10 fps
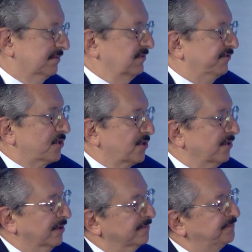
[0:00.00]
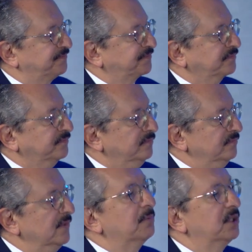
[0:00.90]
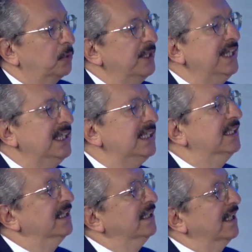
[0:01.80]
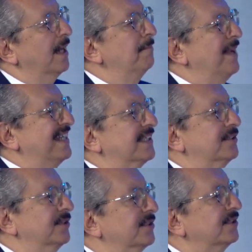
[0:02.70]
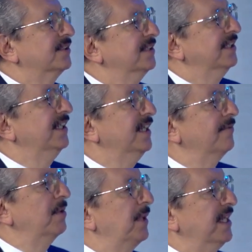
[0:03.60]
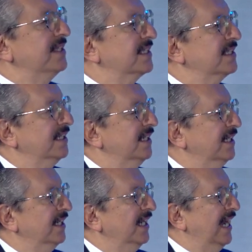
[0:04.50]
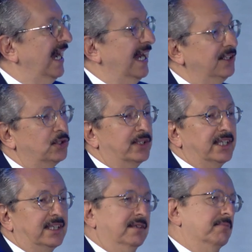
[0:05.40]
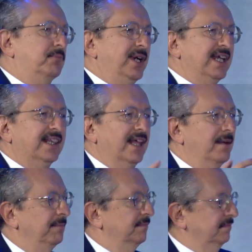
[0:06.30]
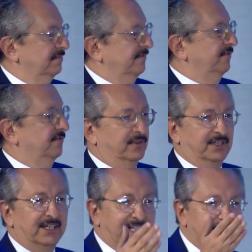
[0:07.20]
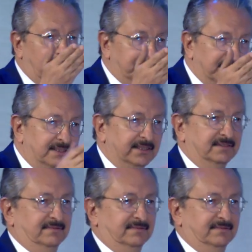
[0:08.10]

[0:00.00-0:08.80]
for sure. But we need ambassadors in every place. And to bring them for the next summit,